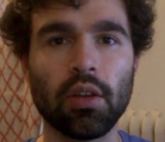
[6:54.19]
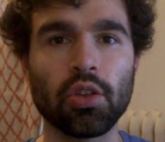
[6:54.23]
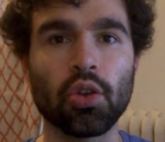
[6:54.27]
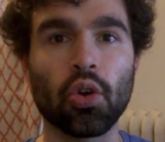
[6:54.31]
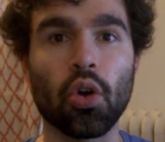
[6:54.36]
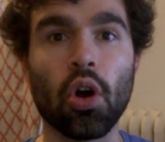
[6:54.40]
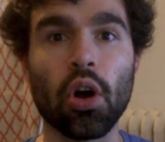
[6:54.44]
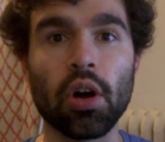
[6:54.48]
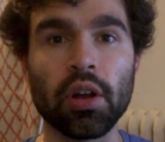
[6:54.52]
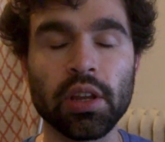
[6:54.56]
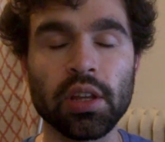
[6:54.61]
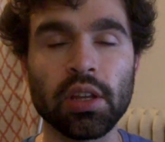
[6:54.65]

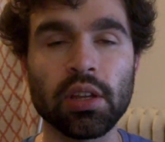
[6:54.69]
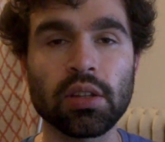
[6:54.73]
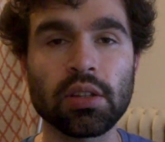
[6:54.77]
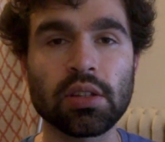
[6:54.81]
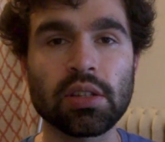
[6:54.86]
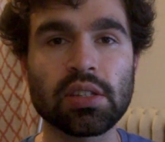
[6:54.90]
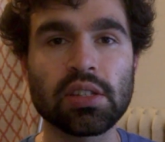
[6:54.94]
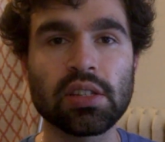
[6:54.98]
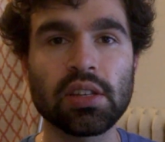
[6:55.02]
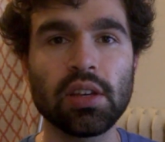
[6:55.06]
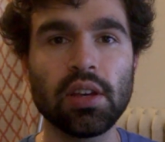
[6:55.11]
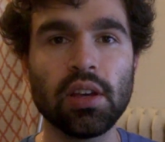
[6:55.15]
Your
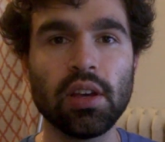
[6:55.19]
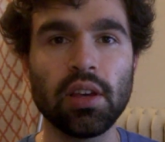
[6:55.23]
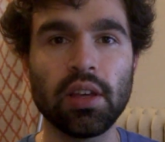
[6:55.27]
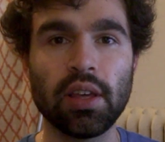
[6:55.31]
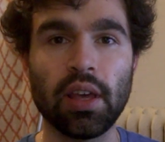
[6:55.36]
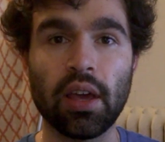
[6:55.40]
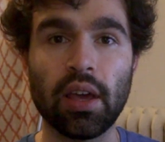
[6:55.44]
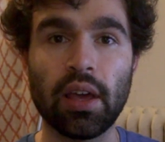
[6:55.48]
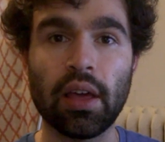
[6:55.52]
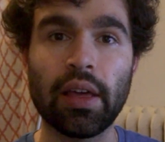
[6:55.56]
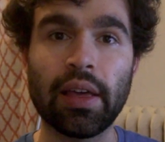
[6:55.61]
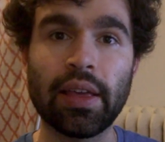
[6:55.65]
audience
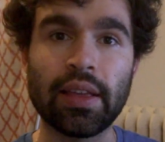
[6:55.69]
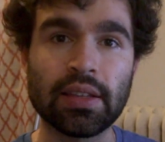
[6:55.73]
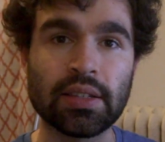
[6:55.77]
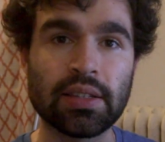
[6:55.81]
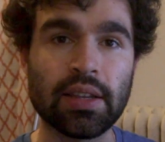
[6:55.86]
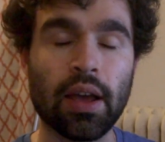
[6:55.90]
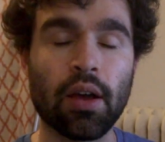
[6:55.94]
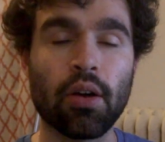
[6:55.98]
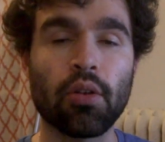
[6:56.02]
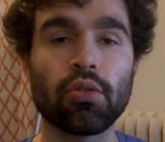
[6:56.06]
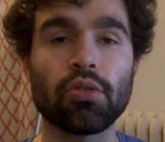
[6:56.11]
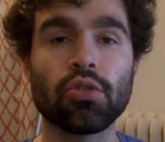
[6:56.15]
is
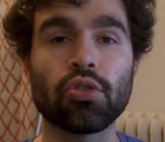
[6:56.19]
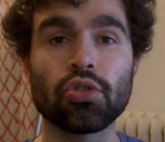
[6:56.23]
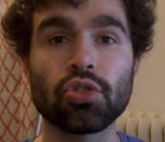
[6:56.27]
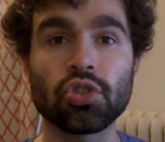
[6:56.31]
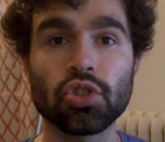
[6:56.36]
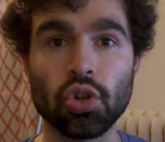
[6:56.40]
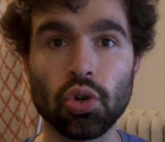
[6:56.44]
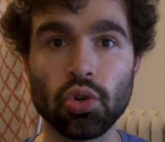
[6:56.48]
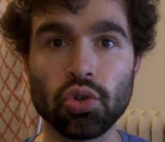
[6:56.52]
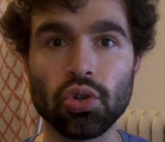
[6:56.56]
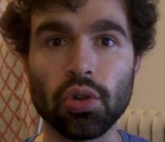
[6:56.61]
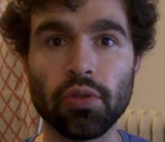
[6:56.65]
now your
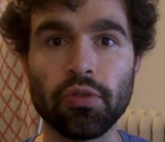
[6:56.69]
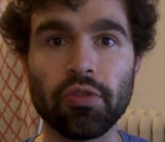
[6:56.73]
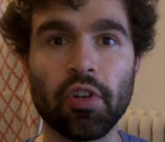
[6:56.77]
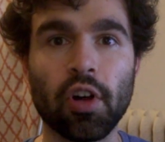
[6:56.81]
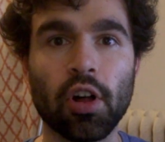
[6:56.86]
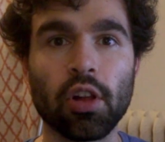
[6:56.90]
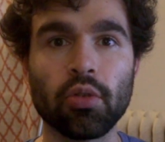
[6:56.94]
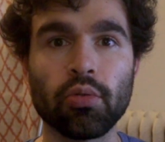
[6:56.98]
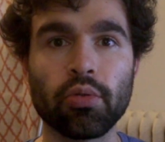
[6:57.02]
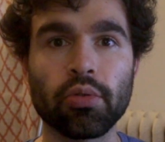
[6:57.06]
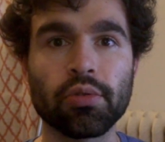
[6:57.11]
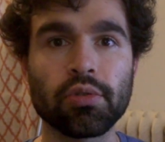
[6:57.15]
social
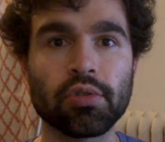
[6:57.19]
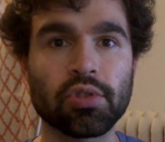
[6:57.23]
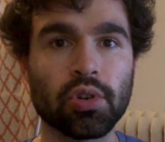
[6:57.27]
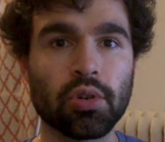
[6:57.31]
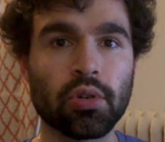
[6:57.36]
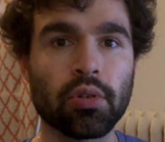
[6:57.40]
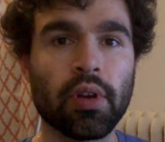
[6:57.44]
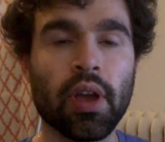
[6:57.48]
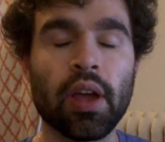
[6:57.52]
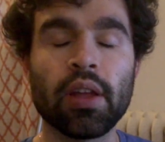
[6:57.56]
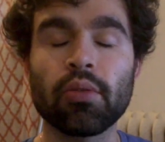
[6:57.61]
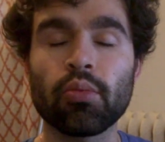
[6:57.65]
followers,
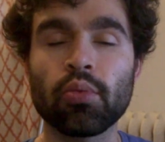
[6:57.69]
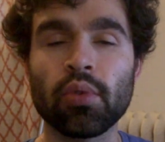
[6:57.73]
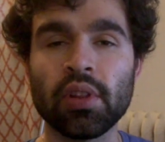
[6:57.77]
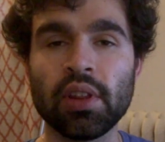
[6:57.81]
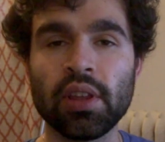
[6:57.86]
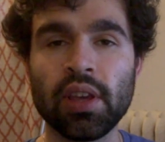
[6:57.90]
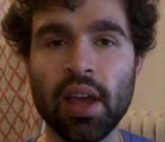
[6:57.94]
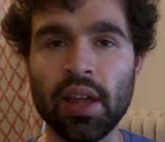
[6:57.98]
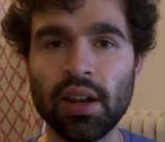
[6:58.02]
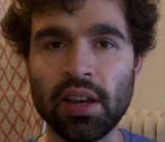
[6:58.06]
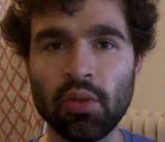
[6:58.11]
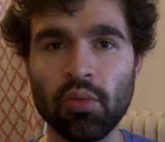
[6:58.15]
or
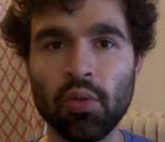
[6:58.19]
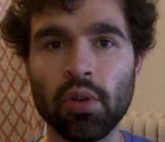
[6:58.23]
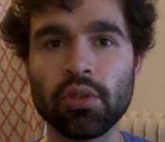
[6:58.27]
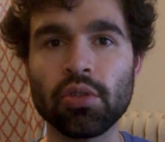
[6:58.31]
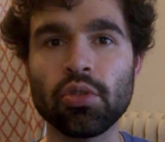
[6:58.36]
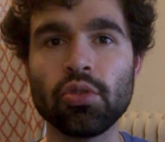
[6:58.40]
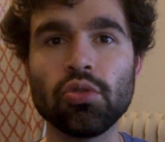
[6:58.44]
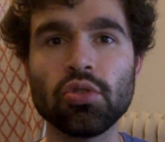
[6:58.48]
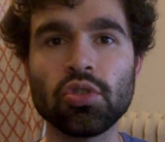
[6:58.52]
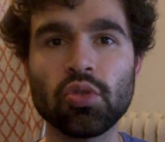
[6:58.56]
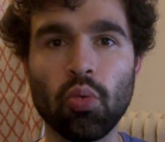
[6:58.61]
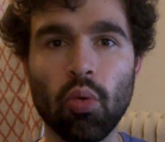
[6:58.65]
really anyone
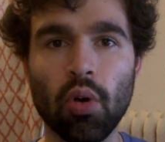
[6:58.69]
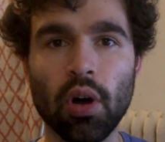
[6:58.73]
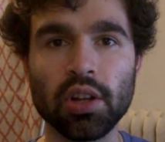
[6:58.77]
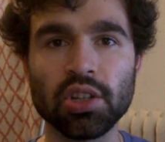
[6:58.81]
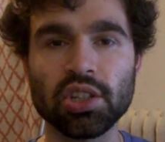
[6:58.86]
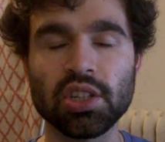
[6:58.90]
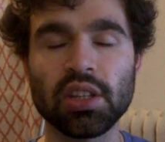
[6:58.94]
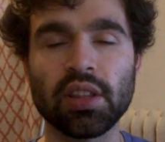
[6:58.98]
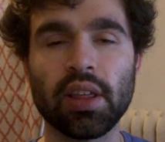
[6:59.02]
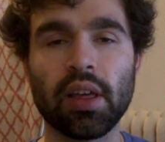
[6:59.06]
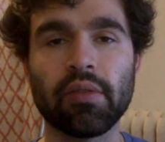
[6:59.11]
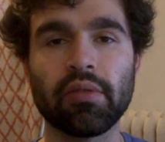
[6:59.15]
who's
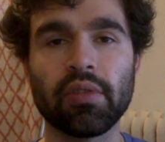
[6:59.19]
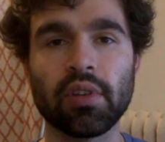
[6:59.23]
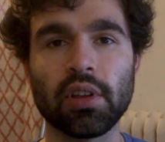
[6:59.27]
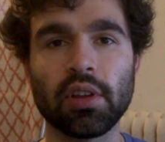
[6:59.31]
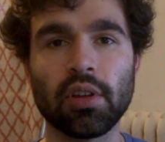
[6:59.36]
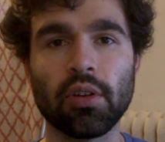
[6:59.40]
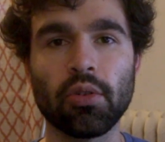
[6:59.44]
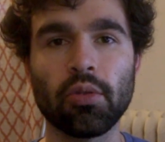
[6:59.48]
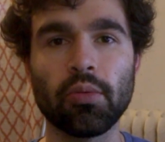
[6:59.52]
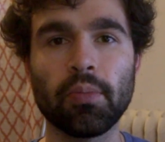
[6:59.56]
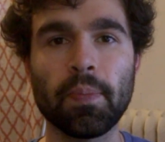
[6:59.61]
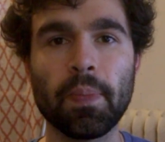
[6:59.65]
watching that
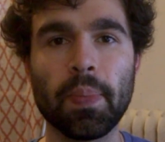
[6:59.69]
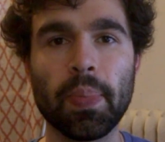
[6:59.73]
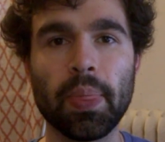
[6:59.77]
video.